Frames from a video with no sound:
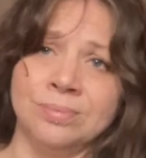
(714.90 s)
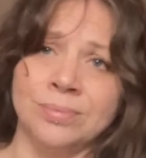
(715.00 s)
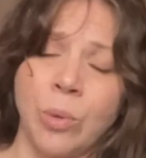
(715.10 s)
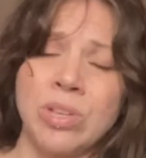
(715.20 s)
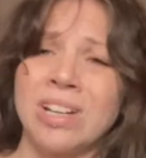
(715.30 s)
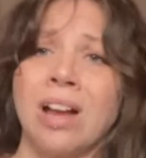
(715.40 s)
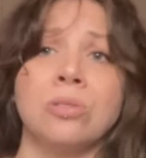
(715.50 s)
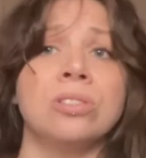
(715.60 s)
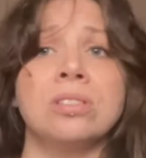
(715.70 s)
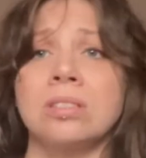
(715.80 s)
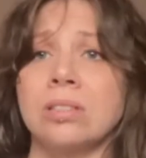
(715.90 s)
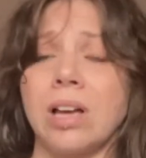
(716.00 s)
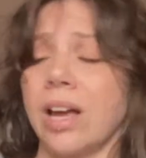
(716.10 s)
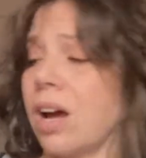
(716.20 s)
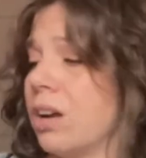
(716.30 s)
It was an ounce.
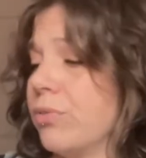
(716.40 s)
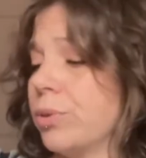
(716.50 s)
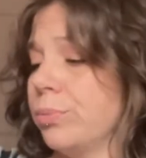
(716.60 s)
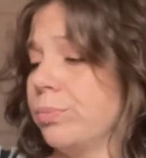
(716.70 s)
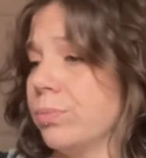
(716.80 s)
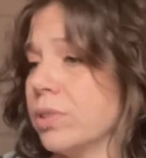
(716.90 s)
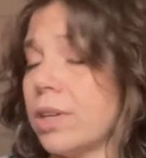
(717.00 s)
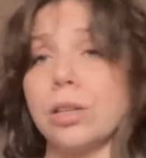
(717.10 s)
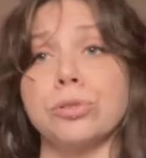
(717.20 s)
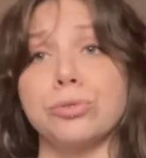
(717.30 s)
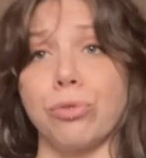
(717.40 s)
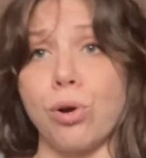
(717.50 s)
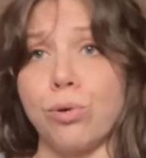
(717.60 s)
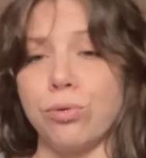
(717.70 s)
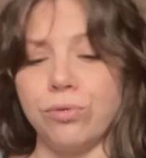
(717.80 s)
I got it from Settlers
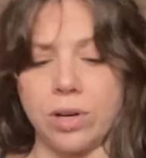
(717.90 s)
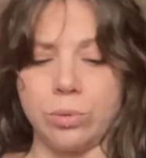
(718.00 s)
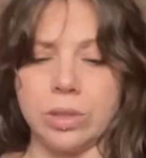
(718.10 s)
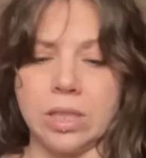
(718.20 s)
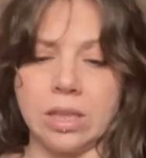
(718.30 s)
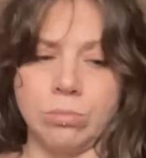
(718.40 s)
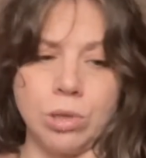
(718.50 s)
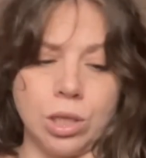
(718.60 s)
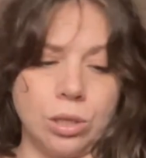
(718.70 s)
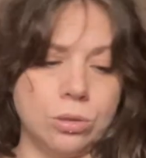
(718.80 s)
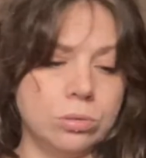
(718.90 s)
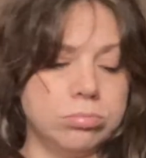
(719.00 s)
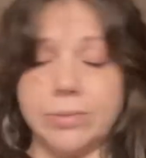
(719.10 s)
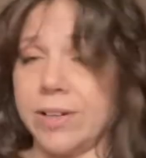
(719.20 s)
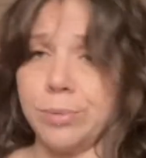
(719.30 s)
Grove. I will link them below.
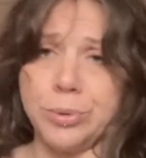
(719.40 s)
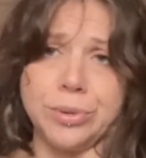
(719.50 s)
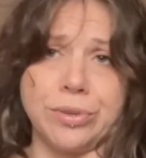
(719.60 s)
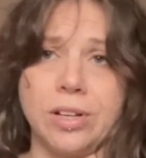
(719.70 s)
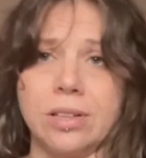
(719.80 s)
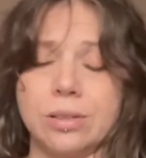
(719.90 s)
The fiber was great.